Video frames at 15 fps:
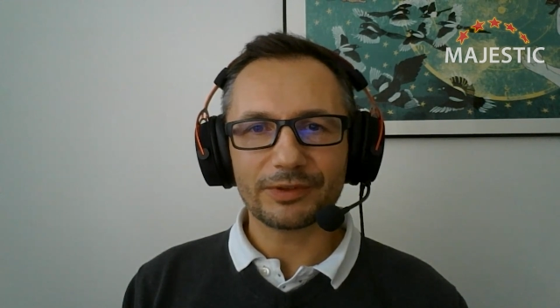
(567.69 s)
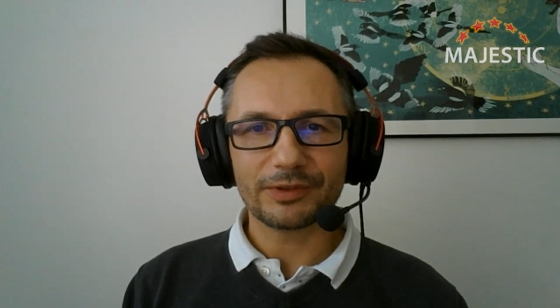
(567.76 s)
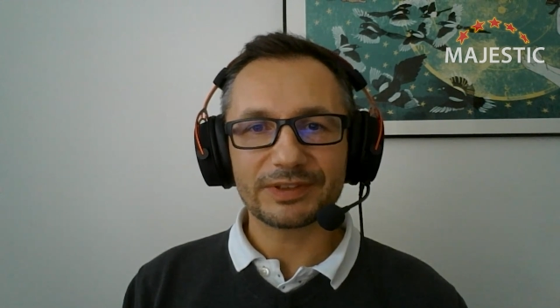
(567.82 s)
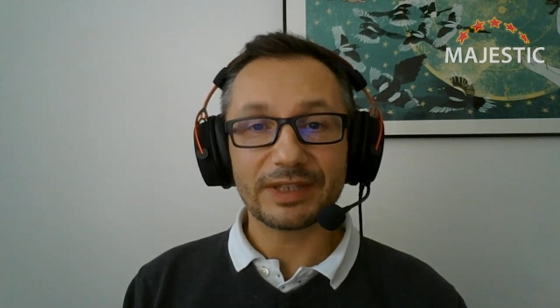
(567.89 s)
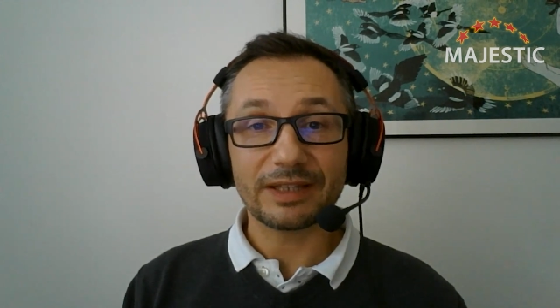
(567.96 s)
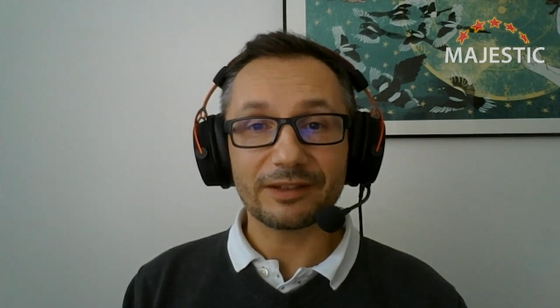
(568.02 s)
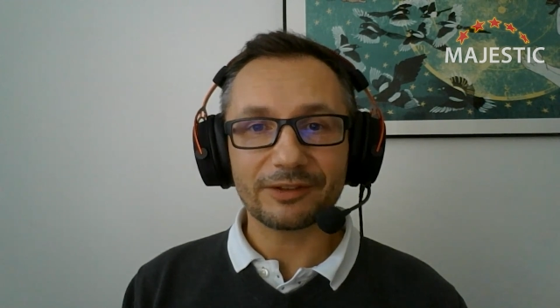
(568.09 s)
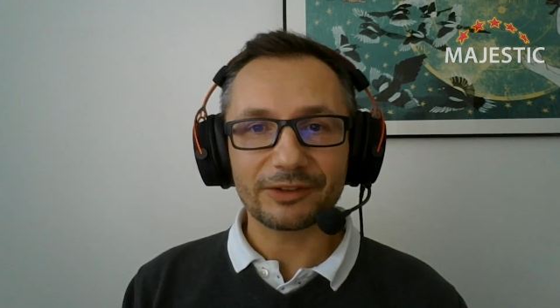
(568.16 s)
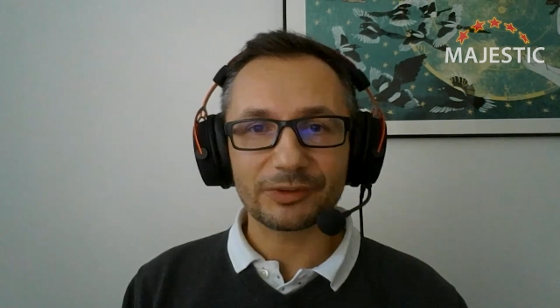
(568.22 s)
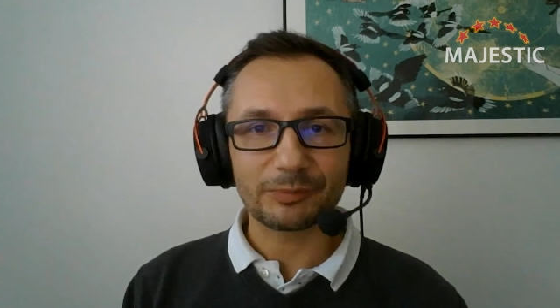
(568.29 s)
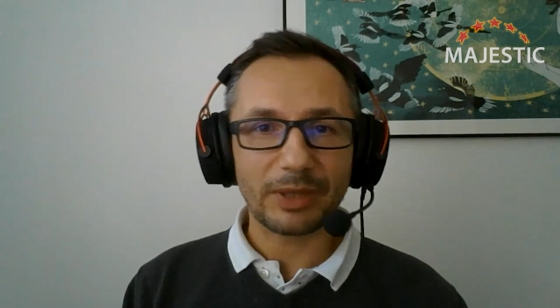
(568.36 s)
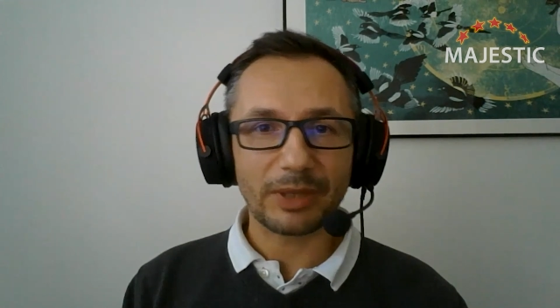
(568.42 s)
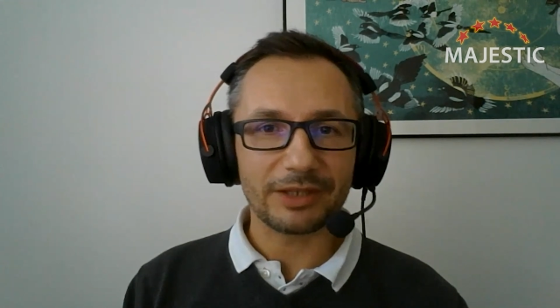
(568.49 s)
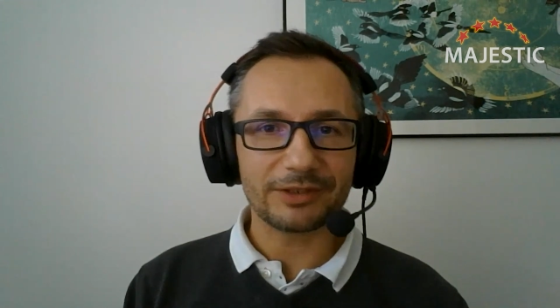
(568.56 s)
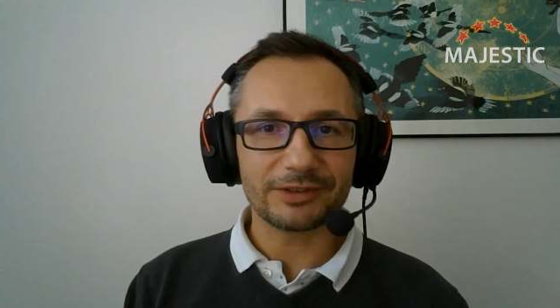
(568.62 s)
sales
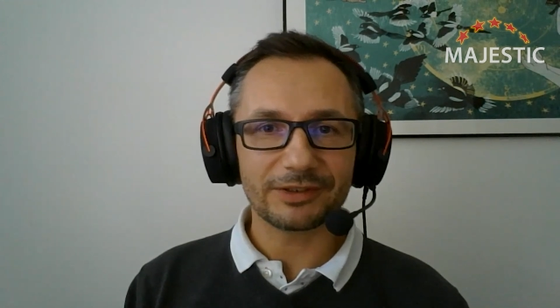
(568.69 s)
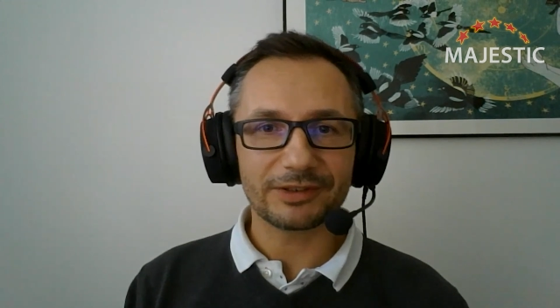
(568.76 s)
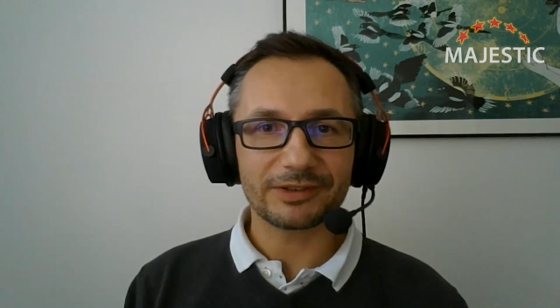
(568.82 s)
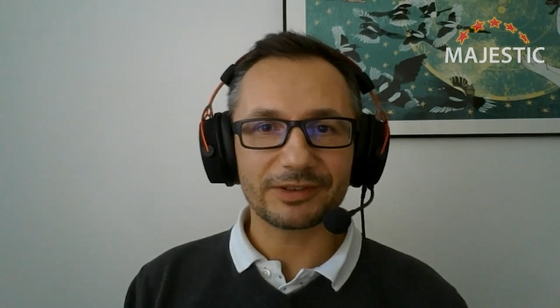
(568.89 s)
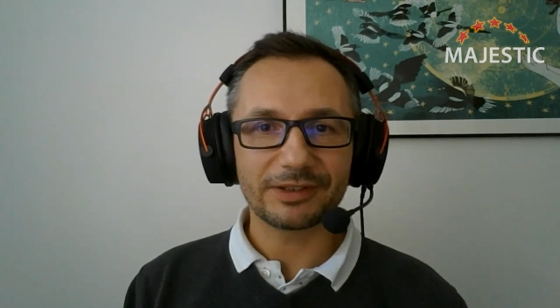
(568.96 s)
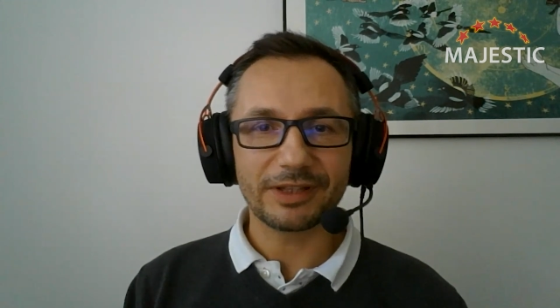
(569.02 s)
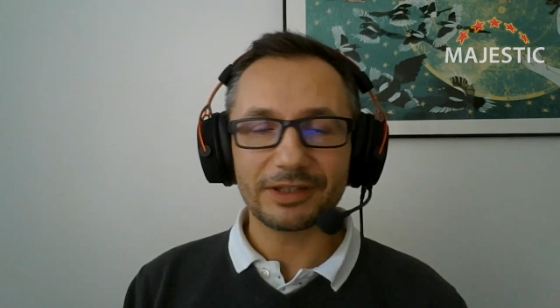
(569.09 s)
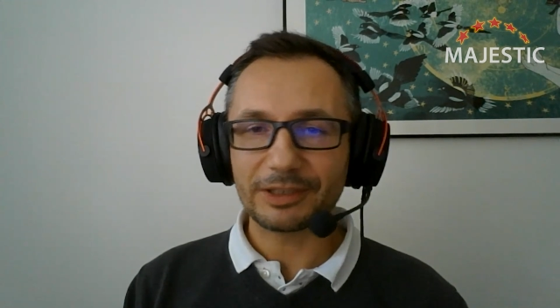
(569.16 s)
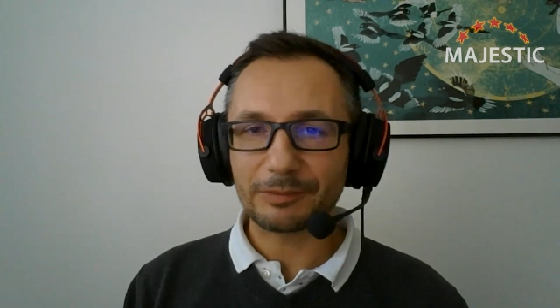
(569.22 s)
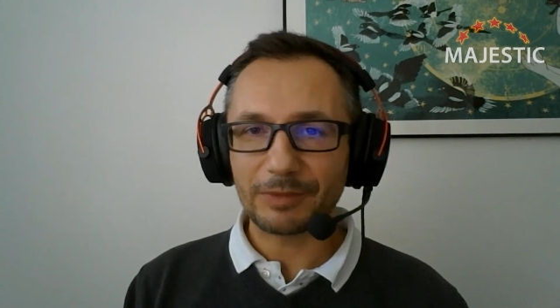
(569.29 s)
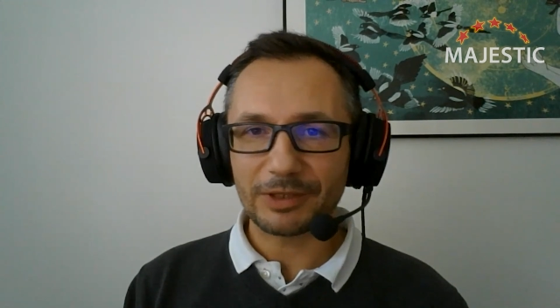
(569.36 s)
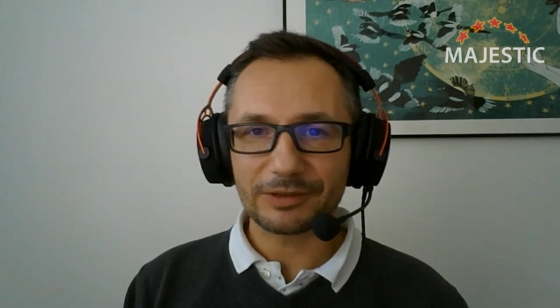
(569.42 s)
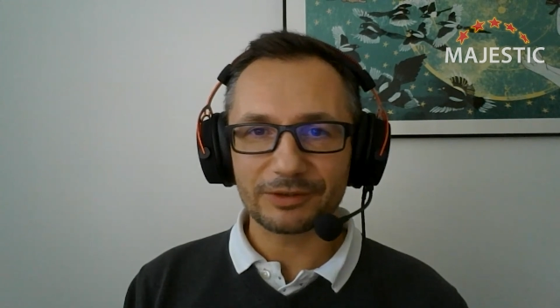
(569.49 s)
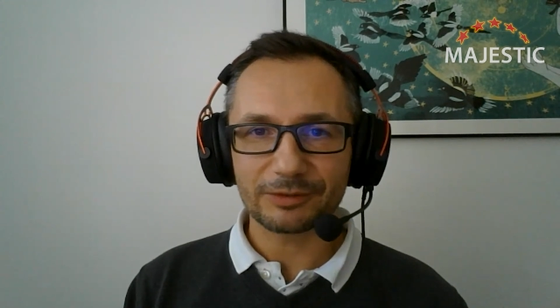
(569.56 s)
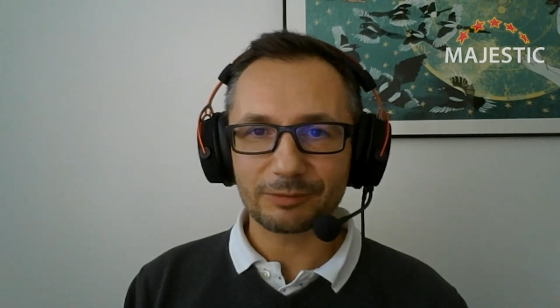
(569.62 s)
pages, landing
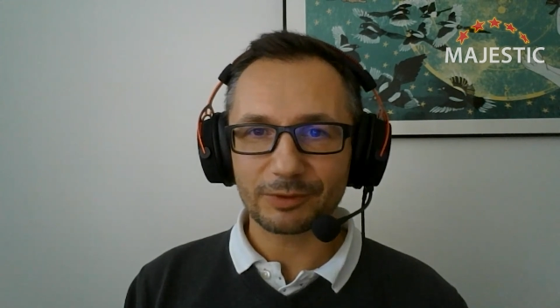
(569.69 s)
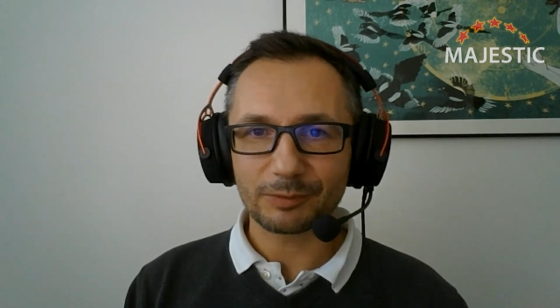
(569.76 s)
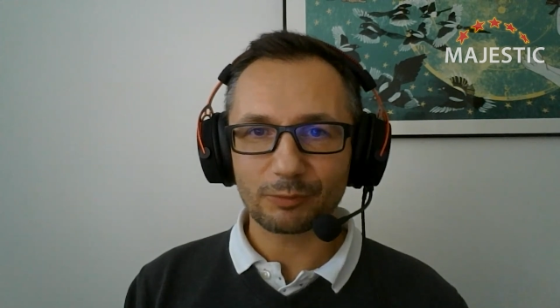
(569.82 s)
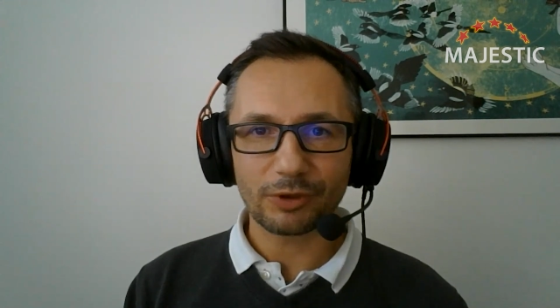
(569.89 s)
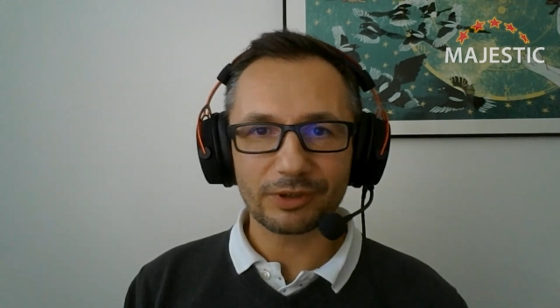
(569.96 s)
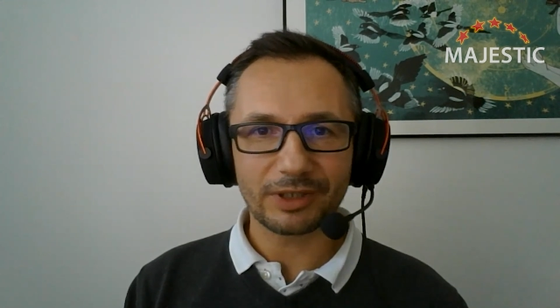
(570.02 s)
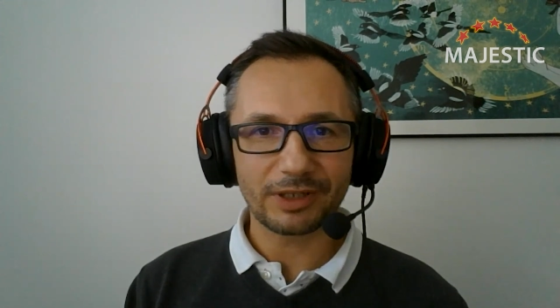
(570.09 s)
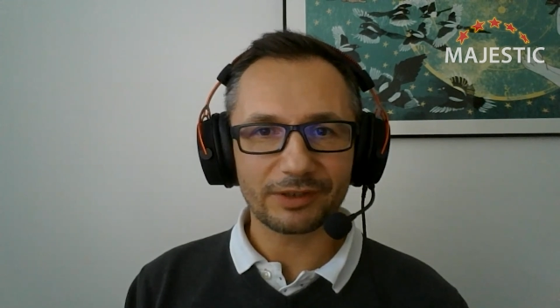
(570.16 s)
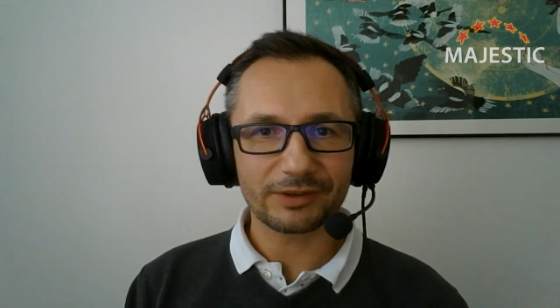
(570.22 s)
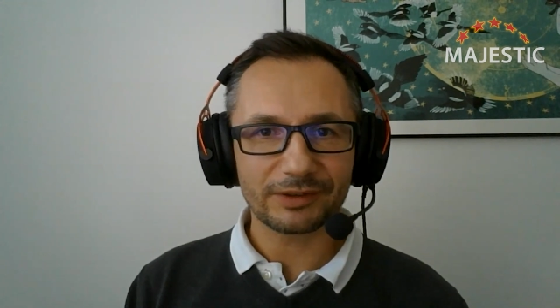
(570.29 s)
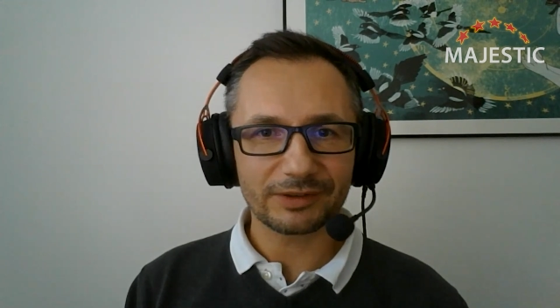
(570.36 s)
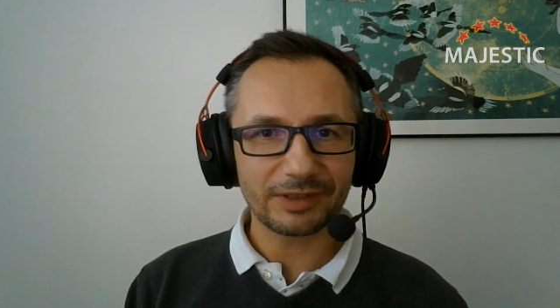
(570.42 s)
pages with products.